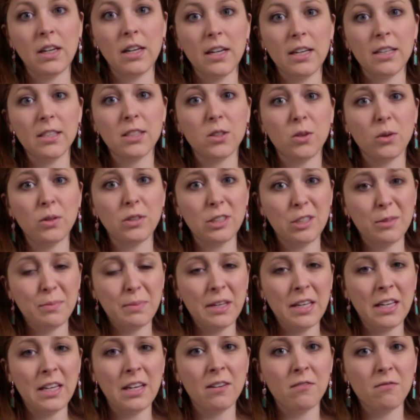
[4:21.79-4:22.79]
is going to
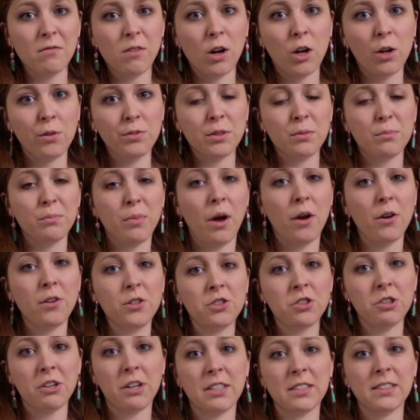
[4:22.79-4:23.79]
be involved in
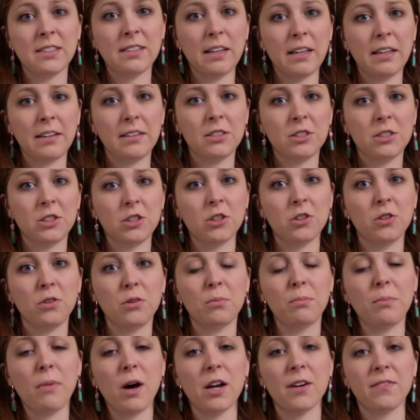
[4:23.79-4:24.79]

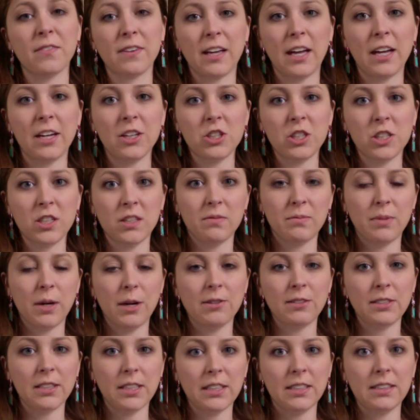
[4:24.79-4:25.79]
post-translational modification of
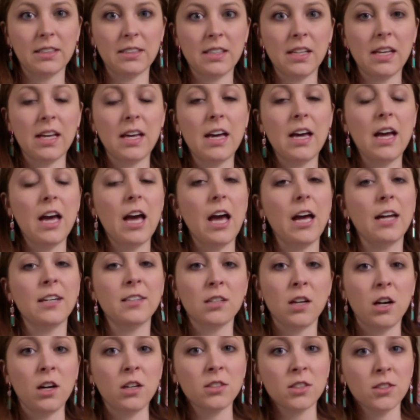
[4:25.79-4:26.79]
proteins
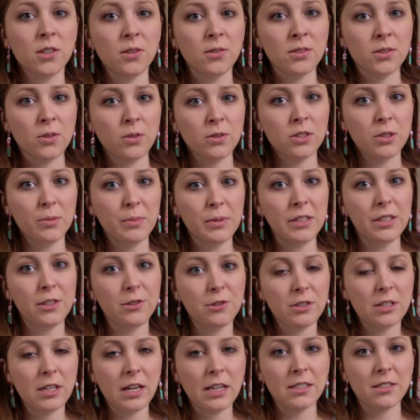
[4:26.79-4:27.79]
and also is going to be
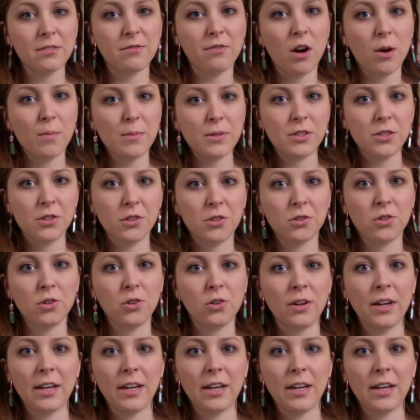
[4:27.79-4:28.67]
used as a pharmaceutical